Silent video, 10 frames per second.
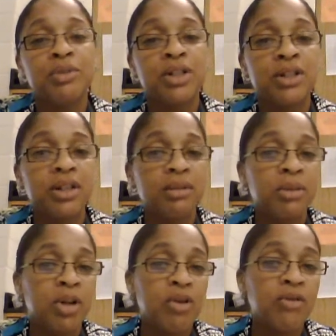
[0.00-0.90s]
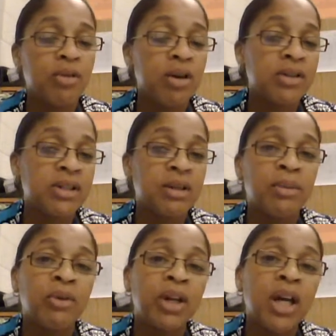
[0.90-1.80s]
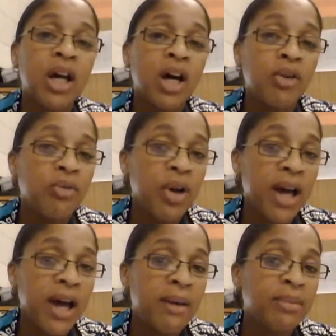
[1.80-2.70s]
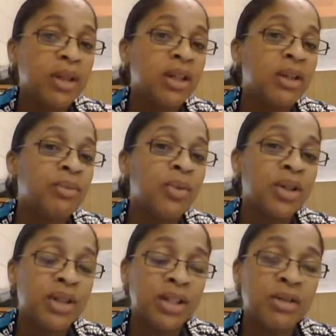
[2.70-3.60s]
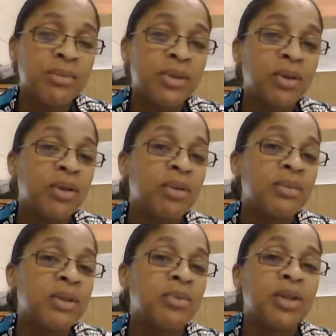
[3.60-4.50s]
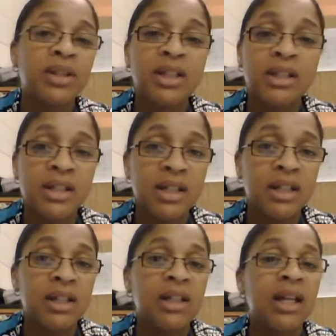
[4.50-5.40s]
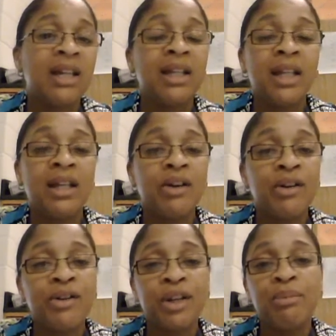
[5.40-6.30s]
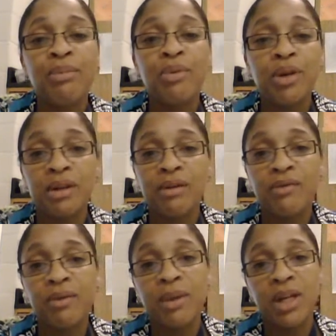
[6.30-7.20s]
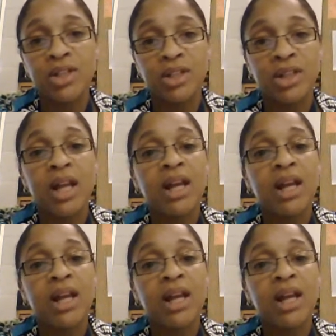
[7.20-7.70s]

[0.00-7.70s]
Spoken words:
which is going to be an overall summary of what happened and what they observed and what they did and any other important information